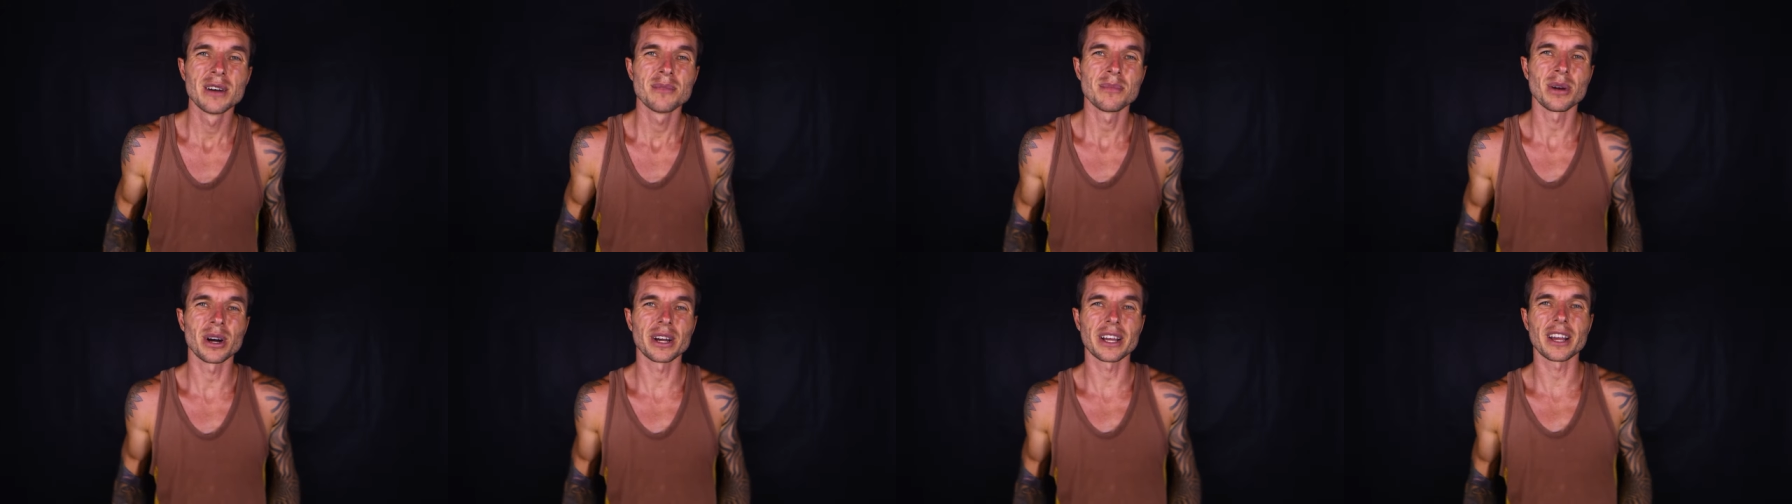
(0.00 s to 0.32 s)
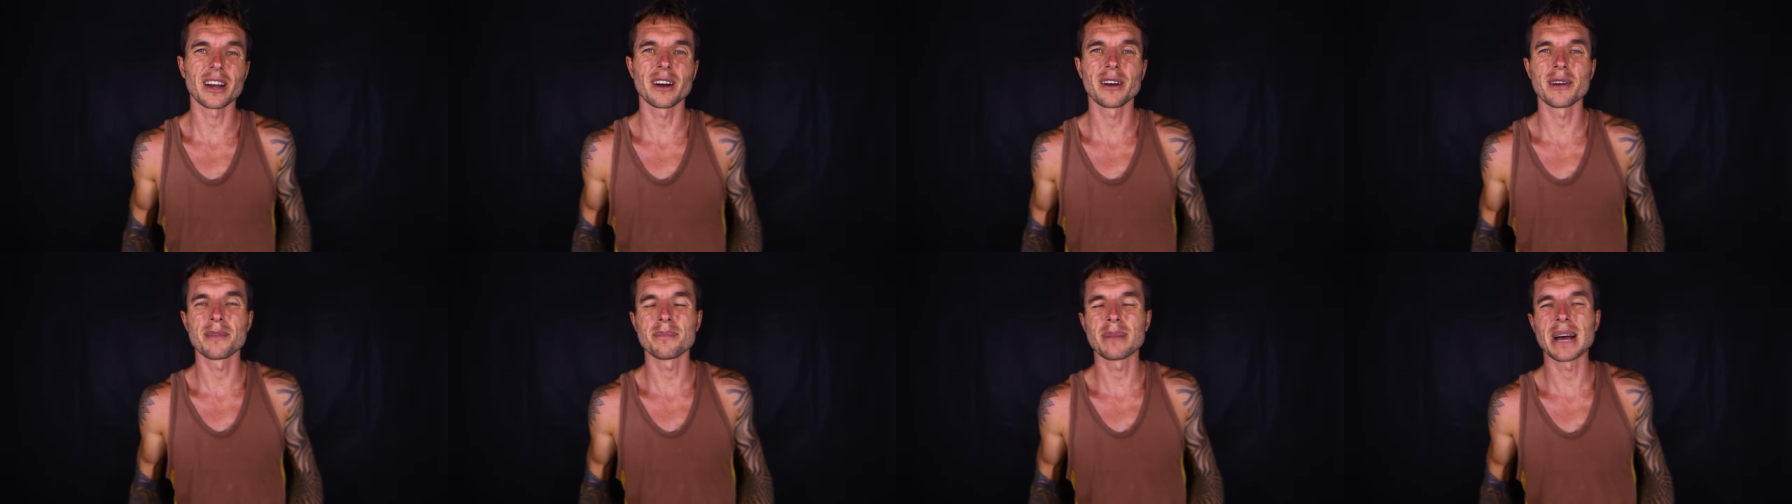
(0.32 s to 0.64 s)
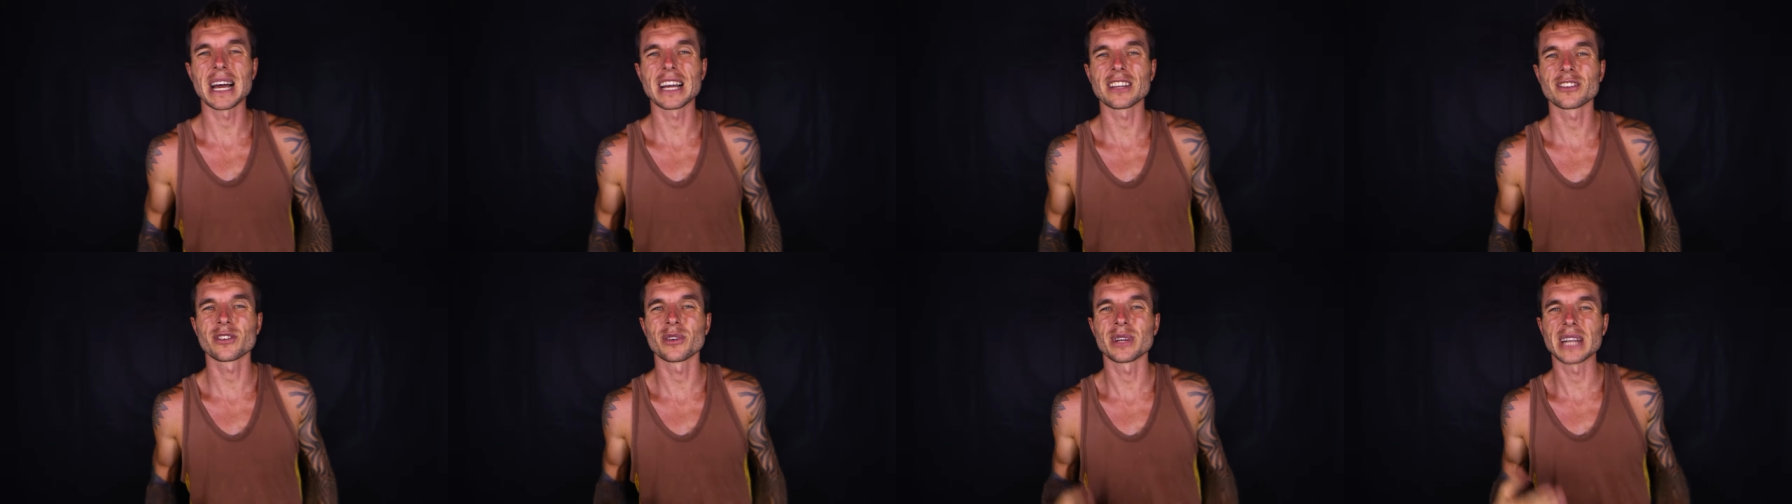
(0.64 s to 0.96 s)
by going
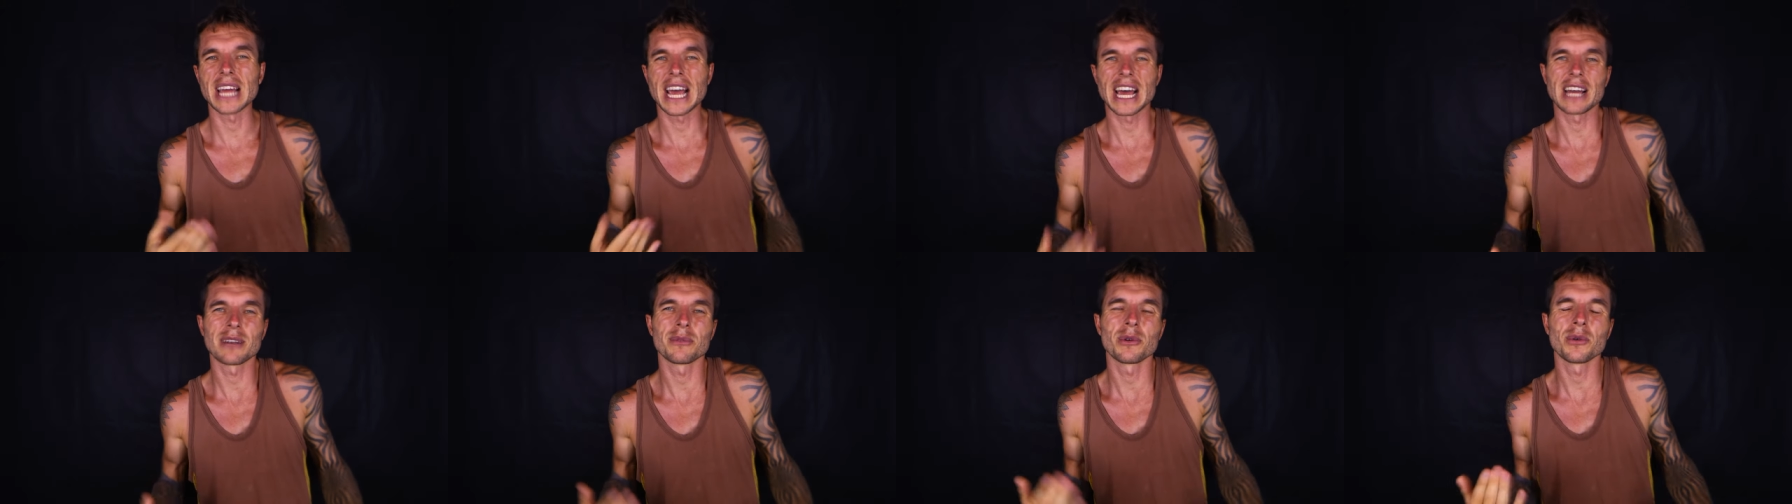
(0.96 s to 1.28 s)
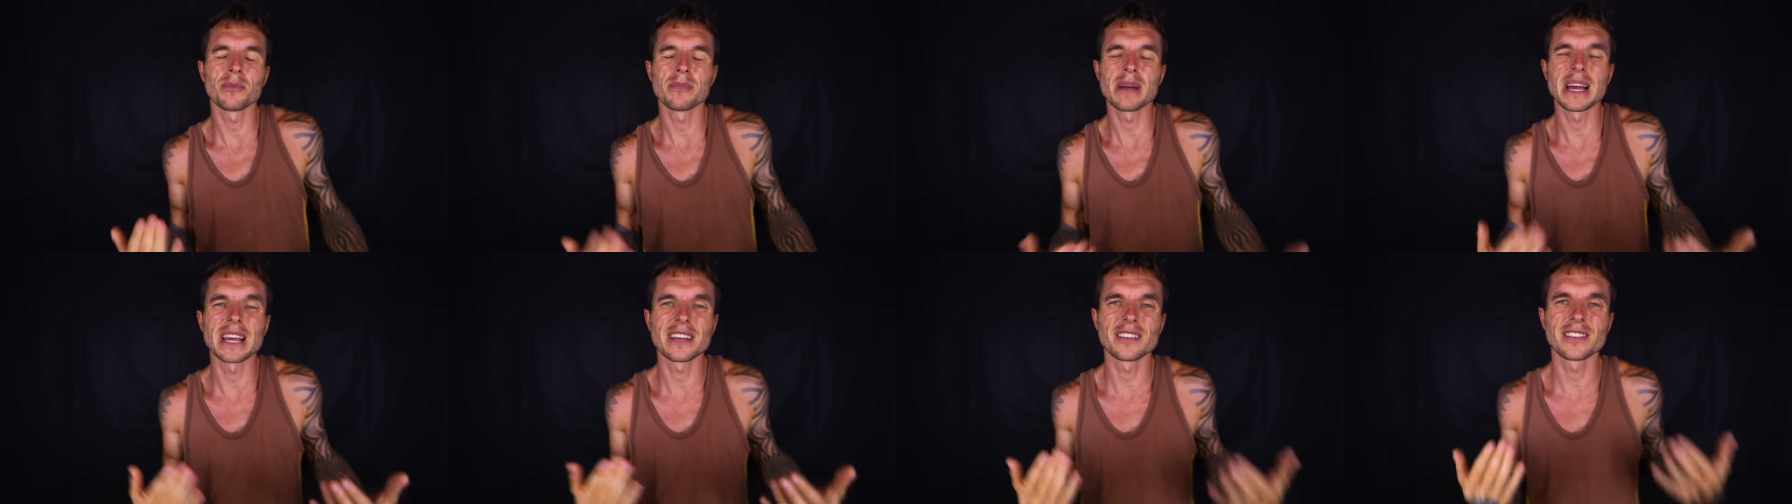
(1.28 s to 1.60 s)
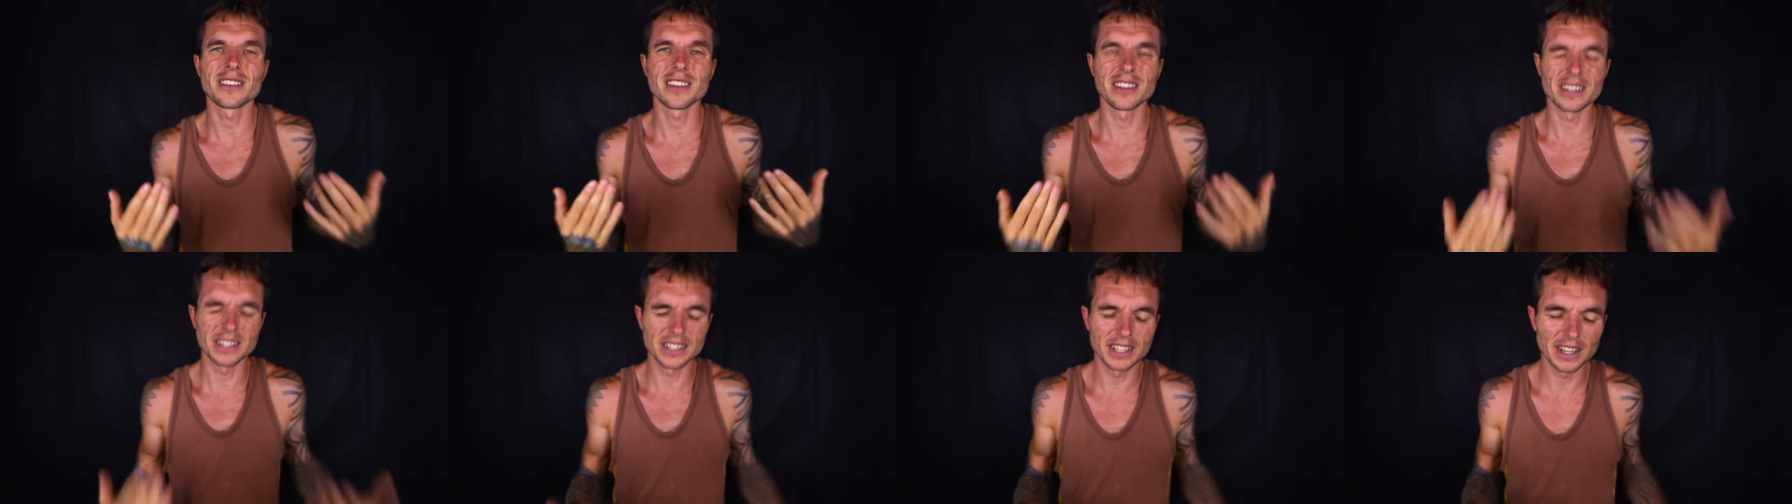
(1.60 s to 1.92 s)
back to an animal
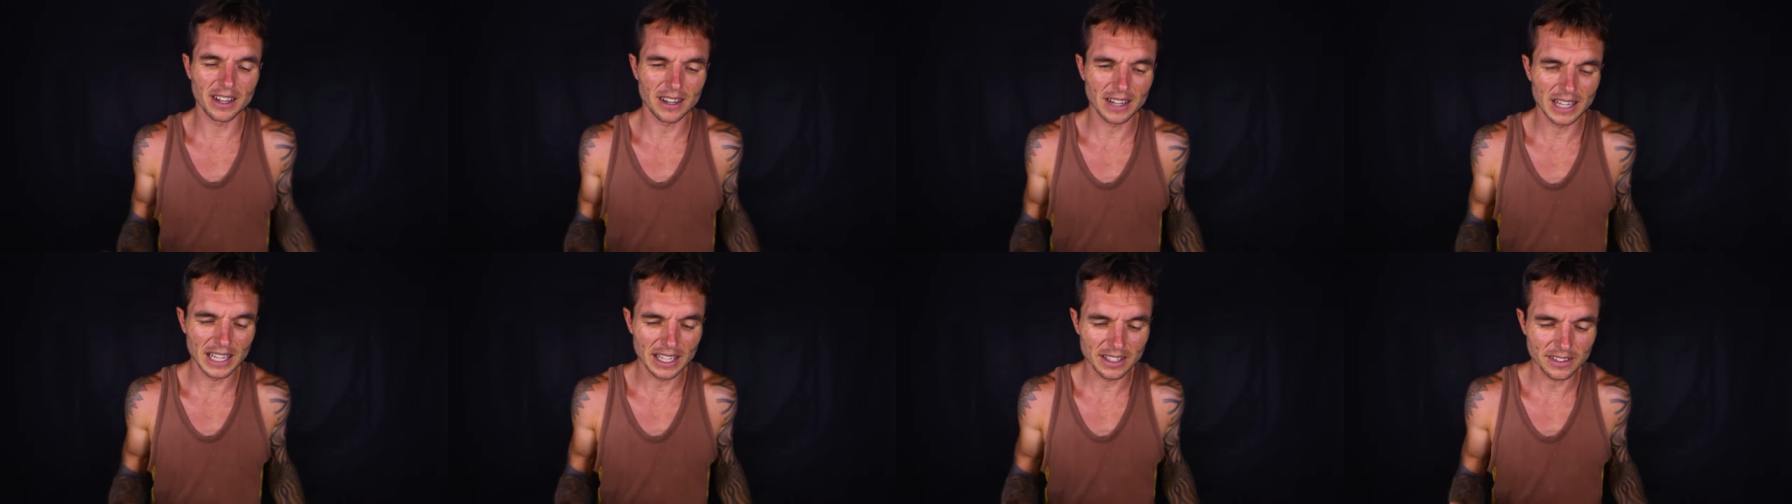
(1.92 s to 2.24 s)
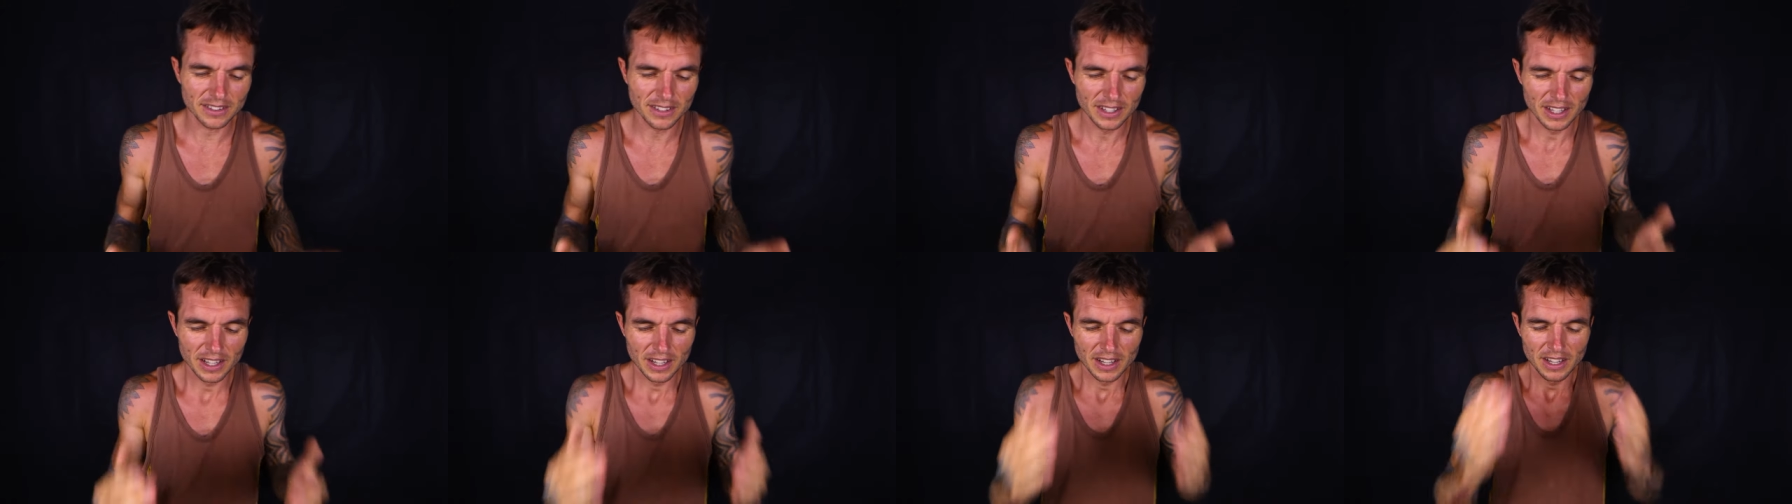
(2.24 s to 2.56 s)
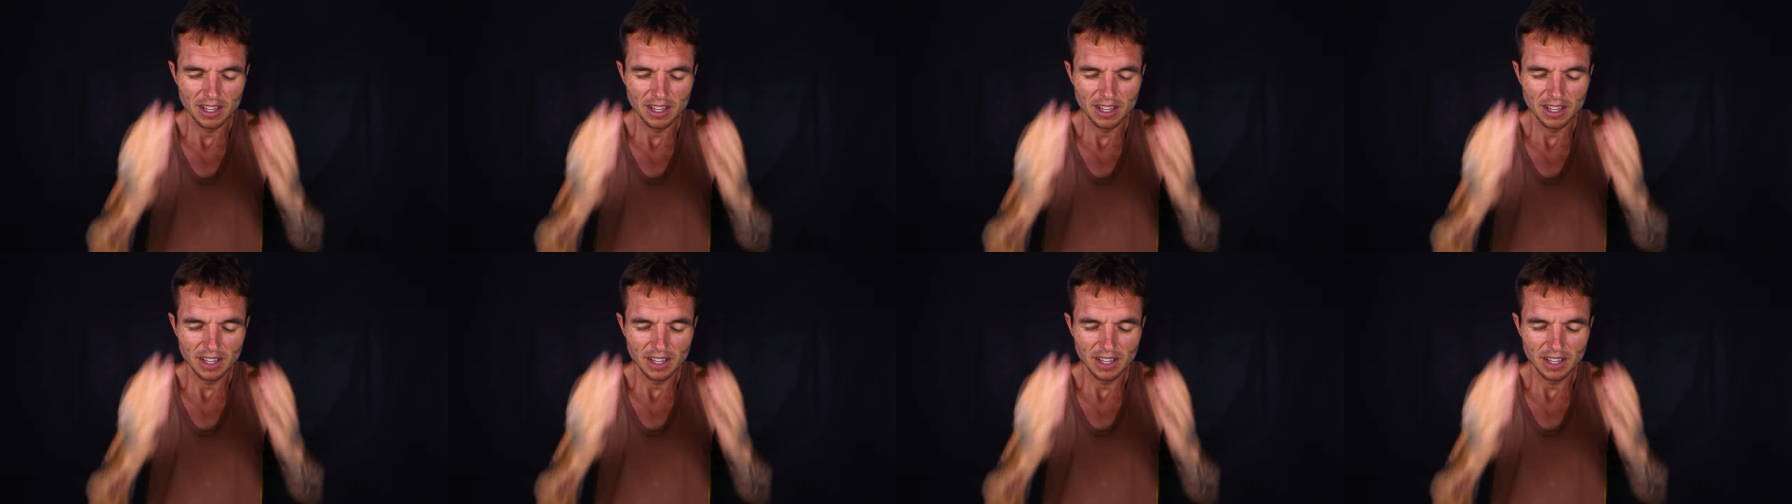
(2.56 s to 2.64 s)
based diet.